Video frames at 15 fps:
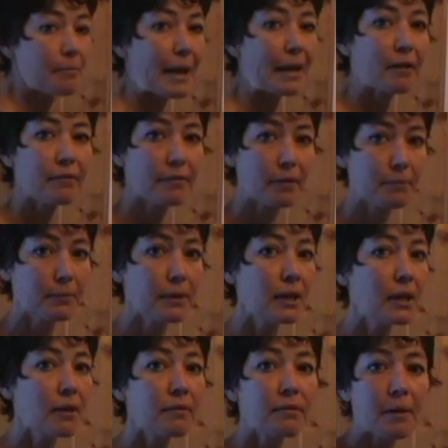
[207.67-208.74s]
make from
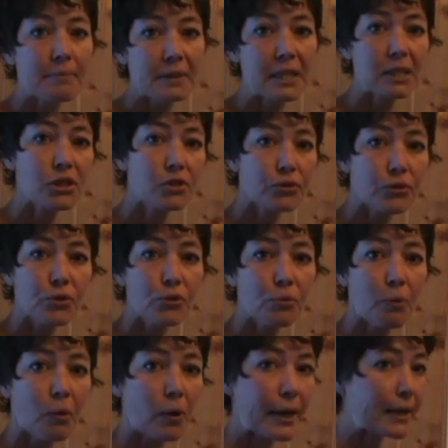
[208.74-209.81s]
this
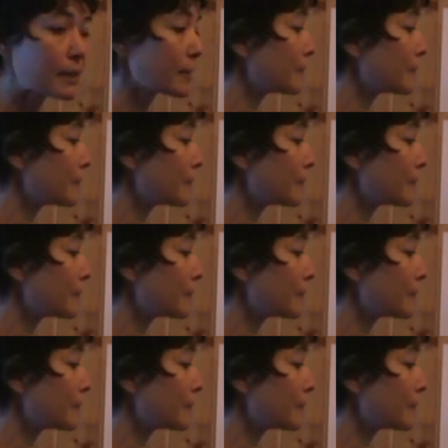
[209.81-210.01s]
truth point.